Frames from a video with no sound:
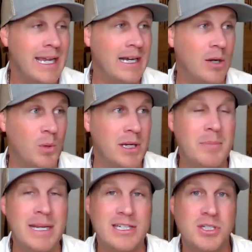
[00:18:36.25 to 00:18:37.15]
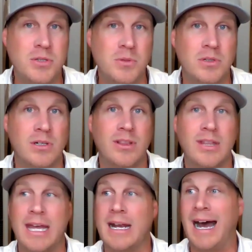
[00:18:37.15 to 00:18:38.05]
And I want to make sure
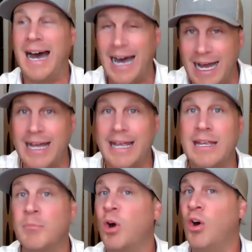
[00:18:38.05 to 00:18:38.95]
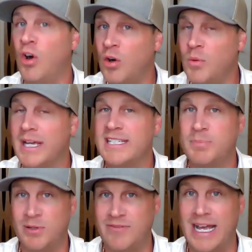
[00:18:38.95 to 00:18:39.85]
that I am
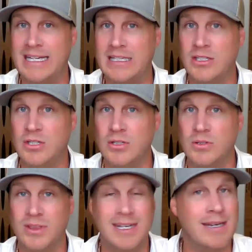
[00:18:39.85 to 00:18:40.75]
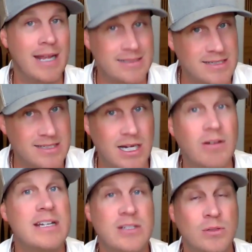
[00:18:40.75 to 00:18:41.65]
always providing you the
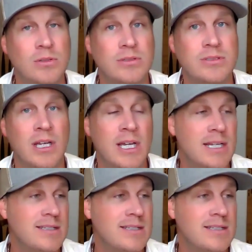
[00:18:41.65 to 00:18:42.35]
necessary tools